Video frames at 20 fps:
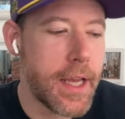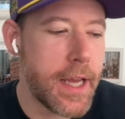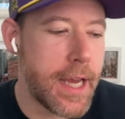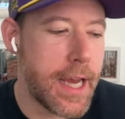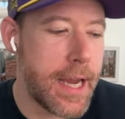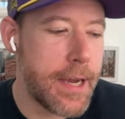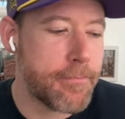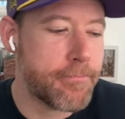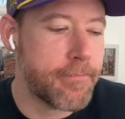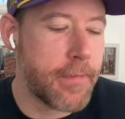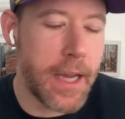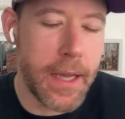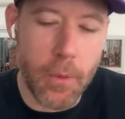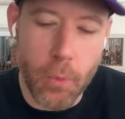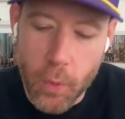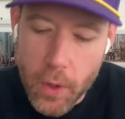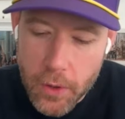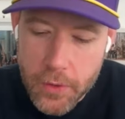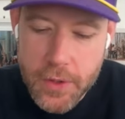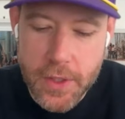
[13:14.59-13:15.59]
I
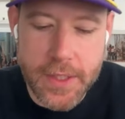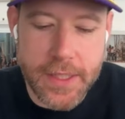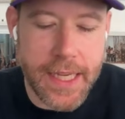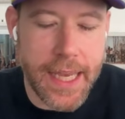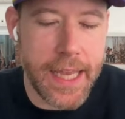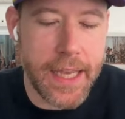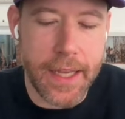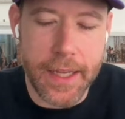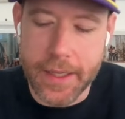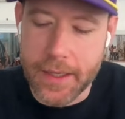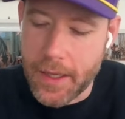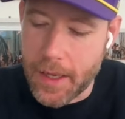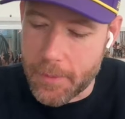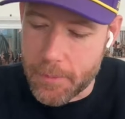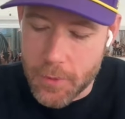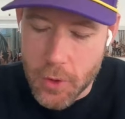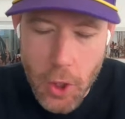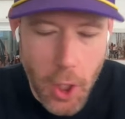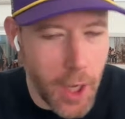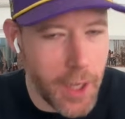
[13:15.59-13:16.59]
will just say, and
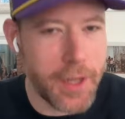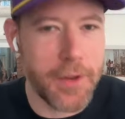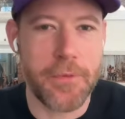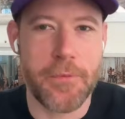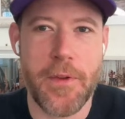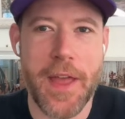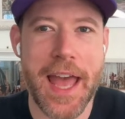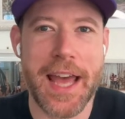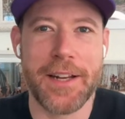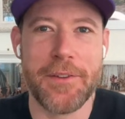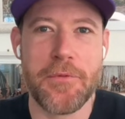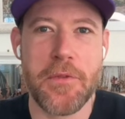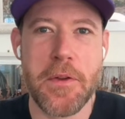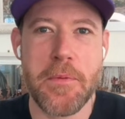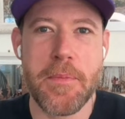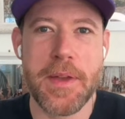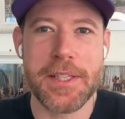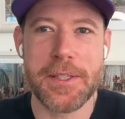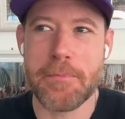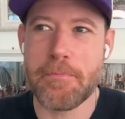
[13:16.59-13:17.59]
I'm not a fan of
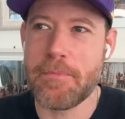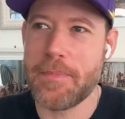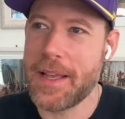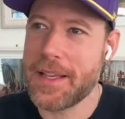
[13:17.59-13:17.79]
him as